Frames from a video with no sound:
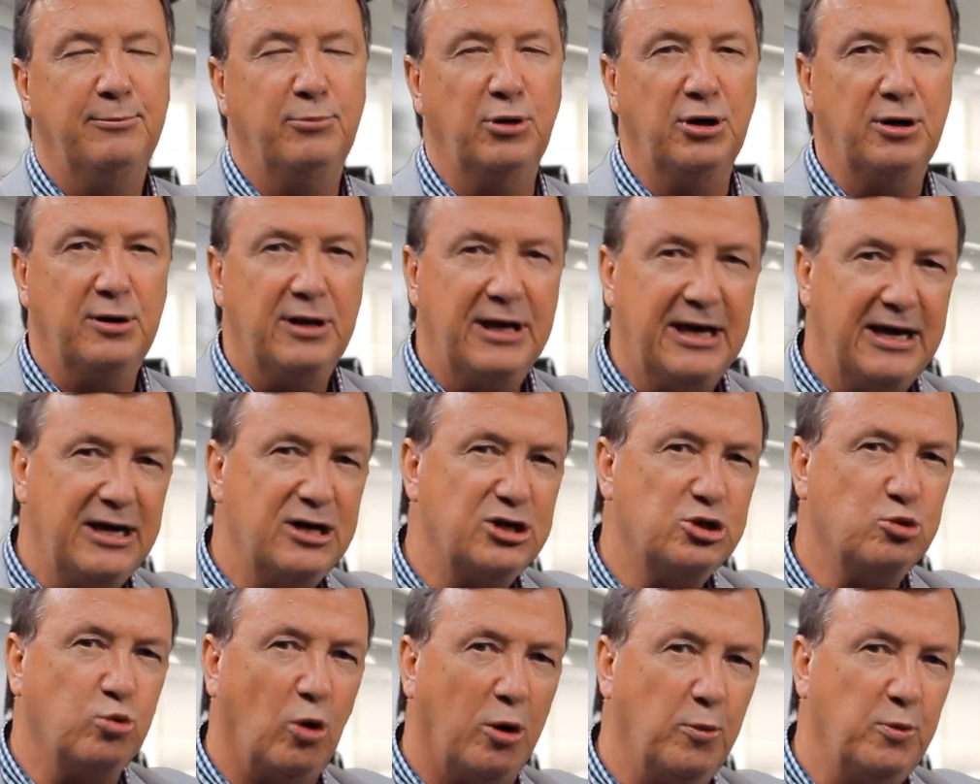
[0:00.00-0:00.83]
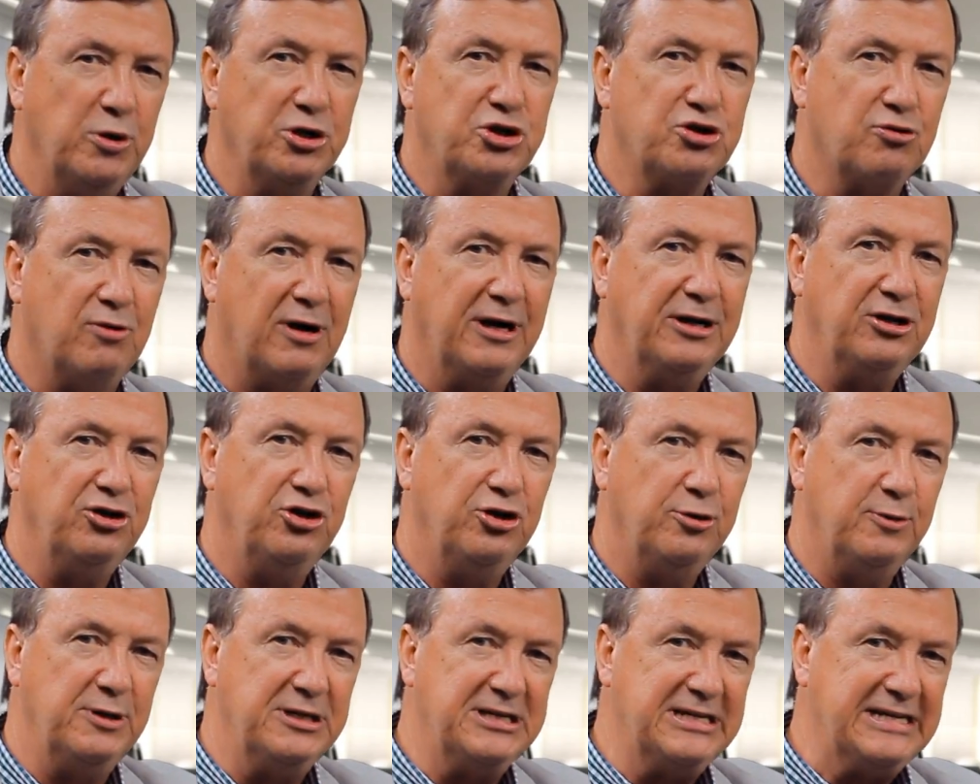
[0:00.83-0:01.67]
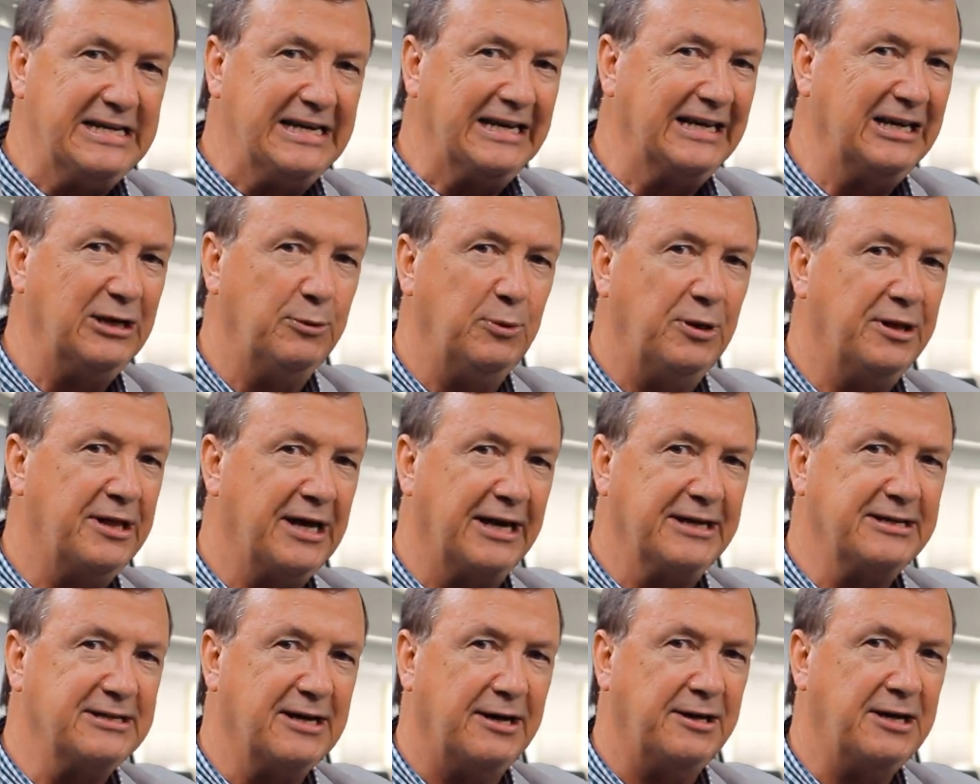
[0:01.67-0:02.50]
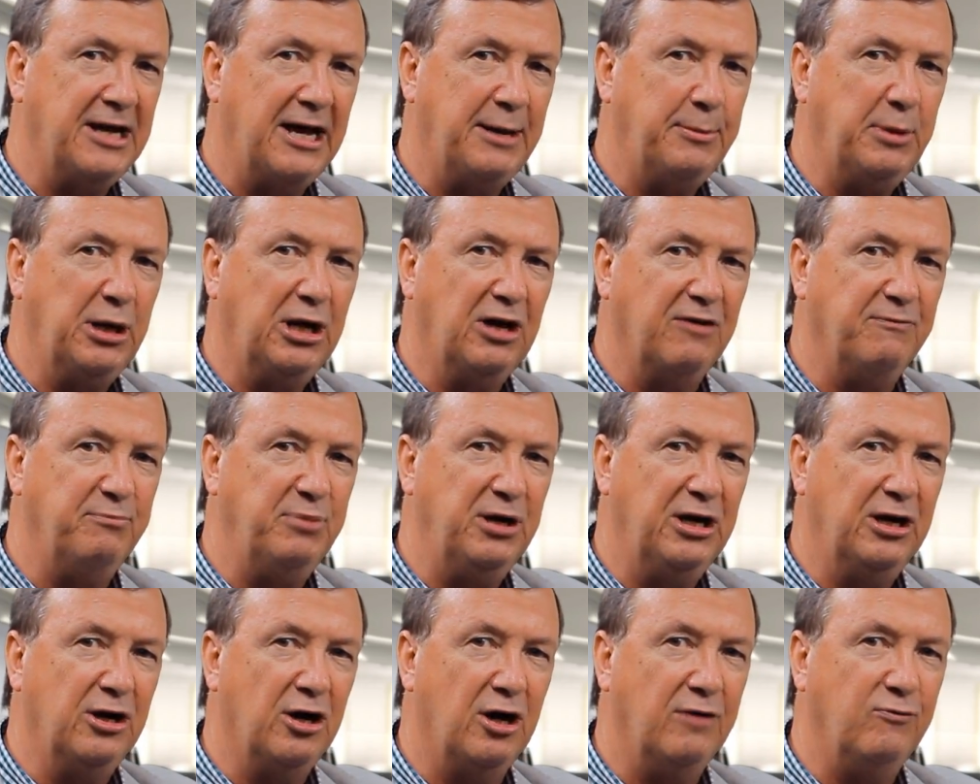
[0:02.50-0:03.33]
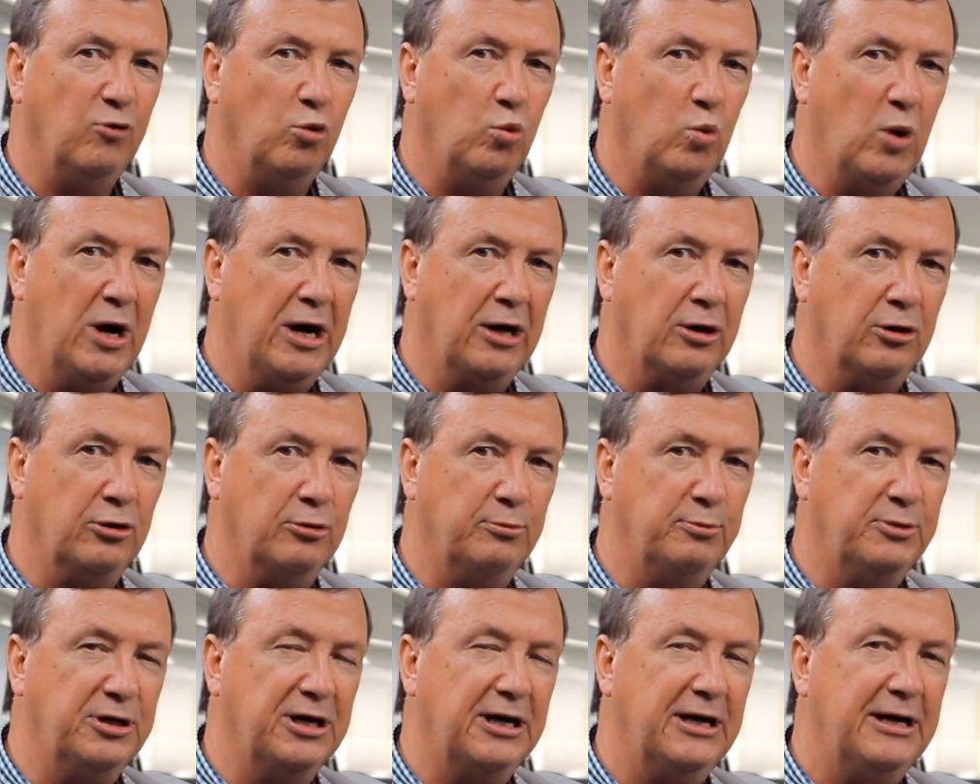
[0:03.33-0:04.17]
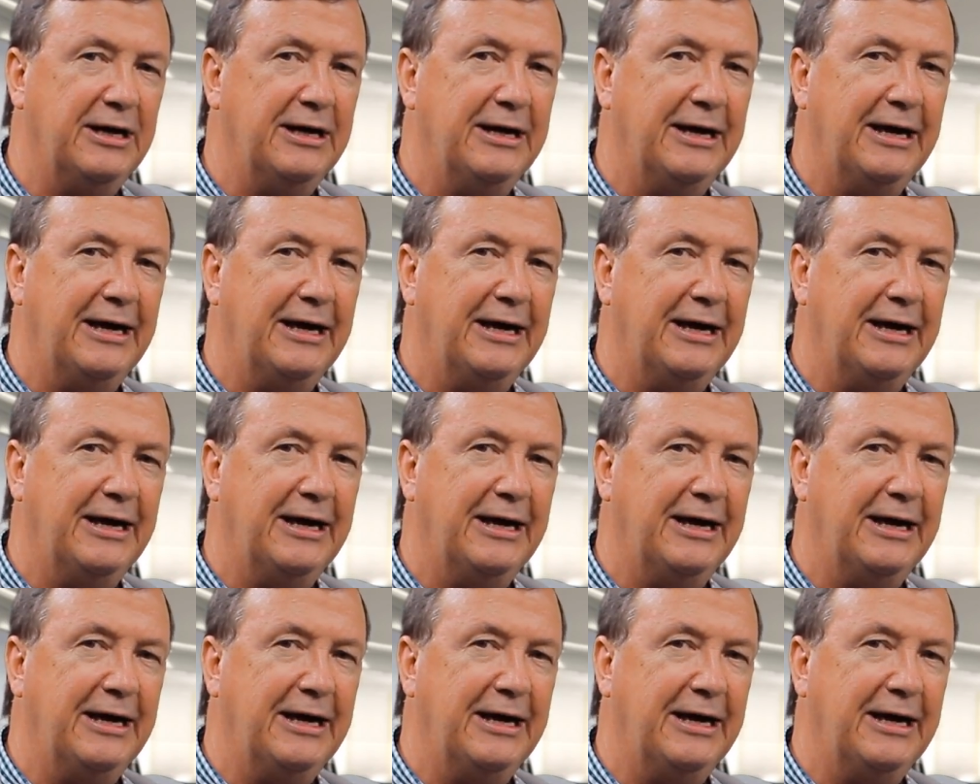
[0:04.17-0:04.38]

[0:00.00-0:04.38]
But here's what we're trying to do in dealing with that dynamic of being overwhelmed,